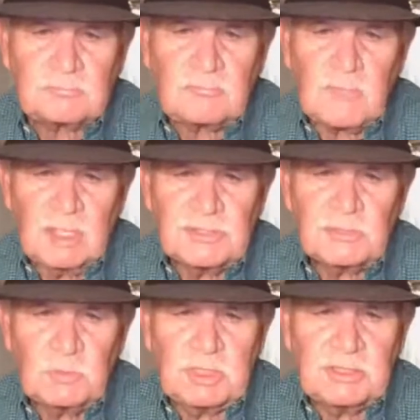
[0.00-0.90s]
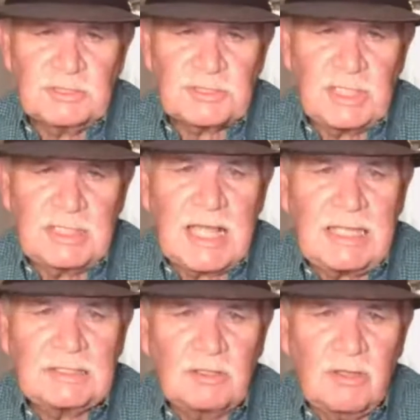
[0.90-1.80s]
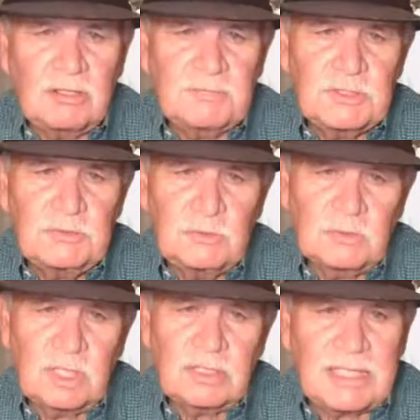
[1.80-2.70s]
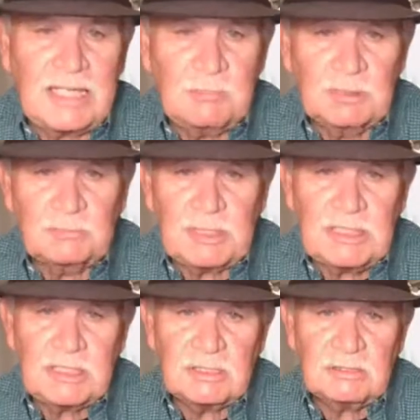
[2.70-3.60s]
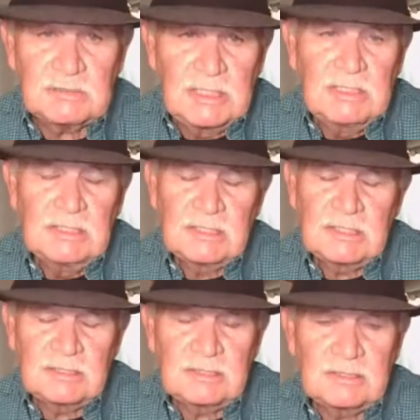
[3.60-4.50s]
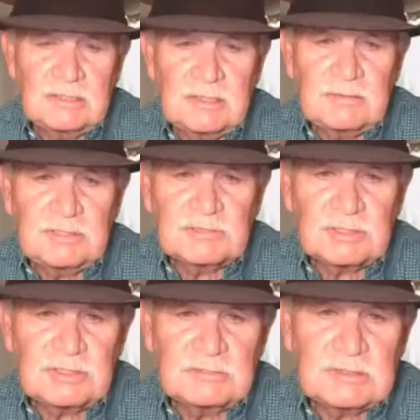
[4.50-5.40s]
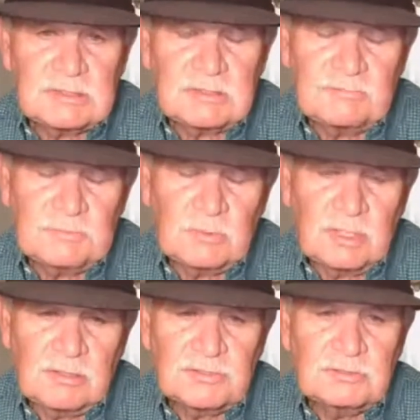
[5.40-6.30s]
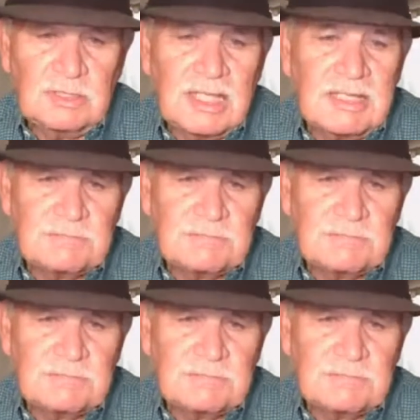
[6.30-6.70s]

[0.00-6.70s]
I just wanted to say hi to all of you who aren't able to be here for our live